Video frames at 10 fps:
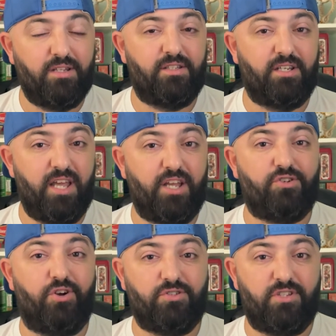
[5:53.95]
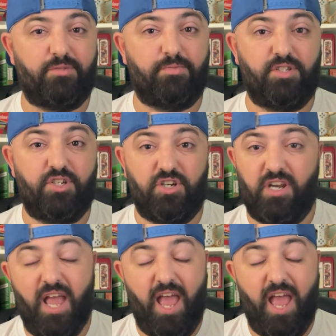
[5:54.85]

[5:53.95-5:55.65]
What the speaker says: to take charge of this position.